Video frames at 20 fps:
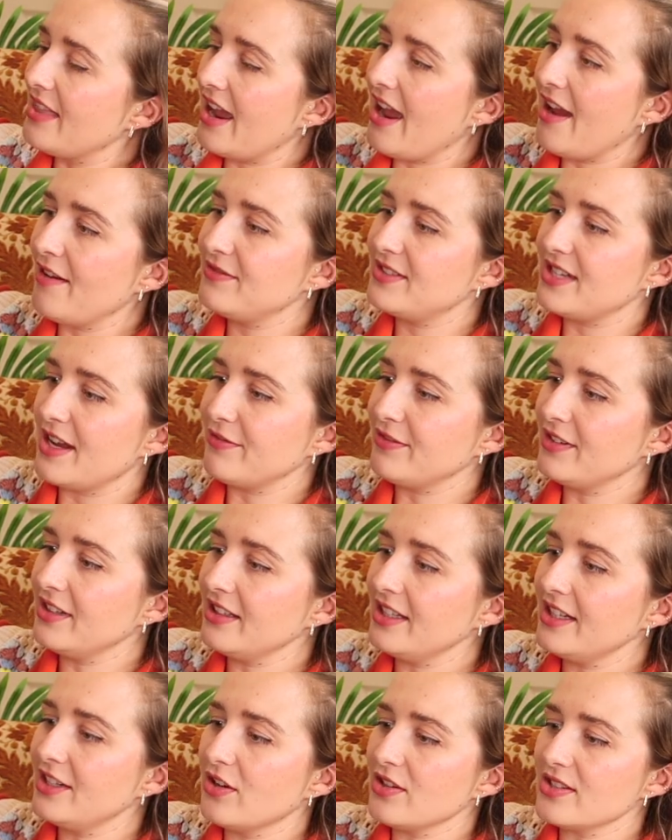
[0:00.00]
They have
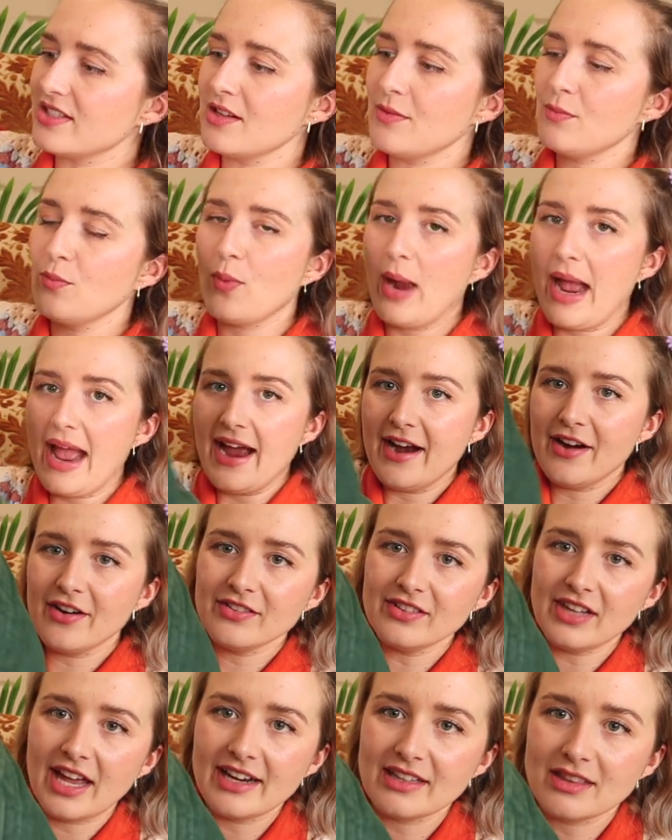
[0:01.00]
definitely got some
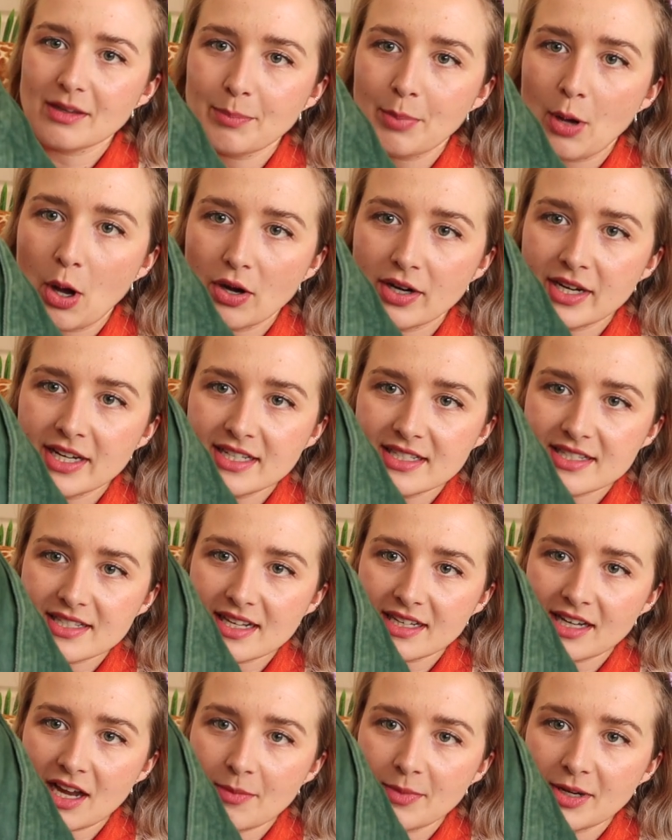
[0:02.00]
wear, like the pockets
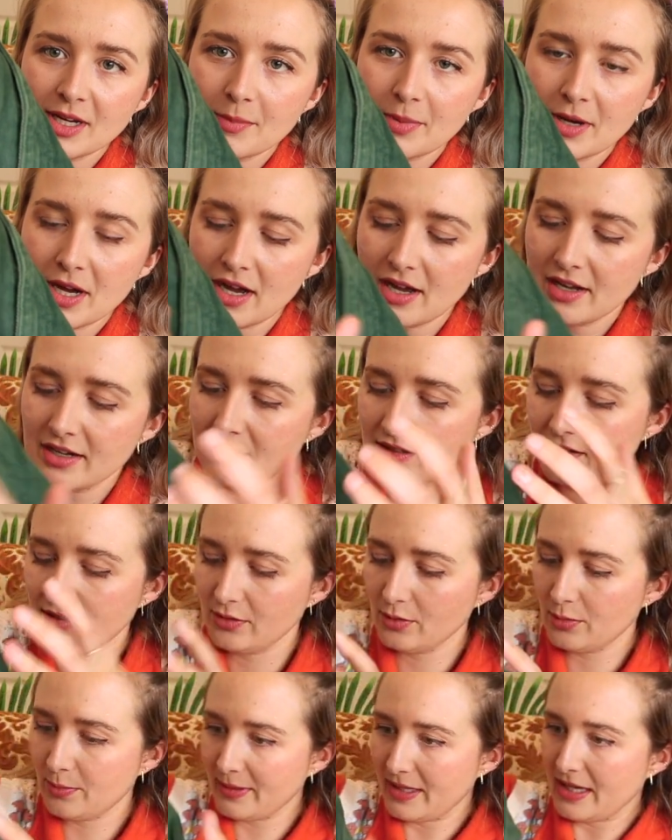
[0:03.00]
are coming apart a
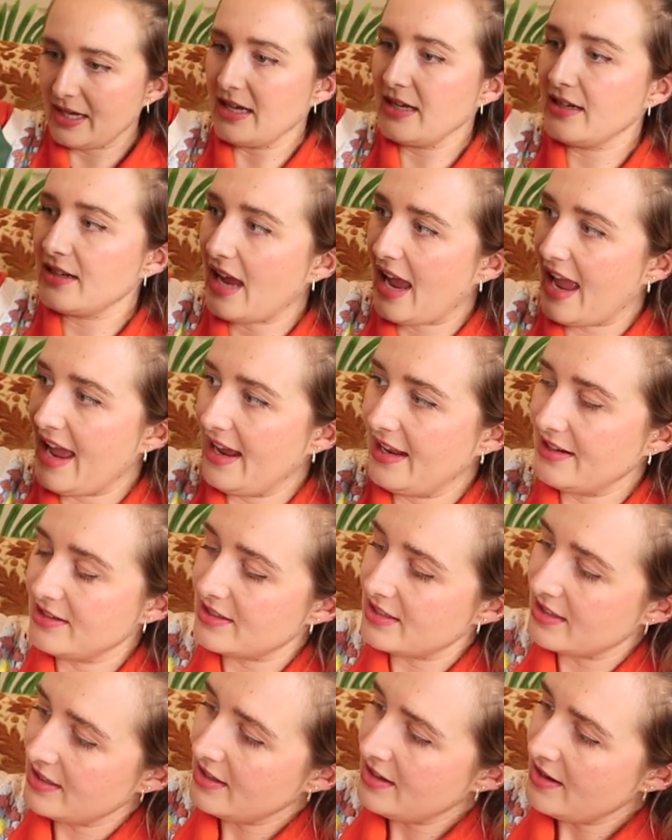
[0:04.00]
little bit, and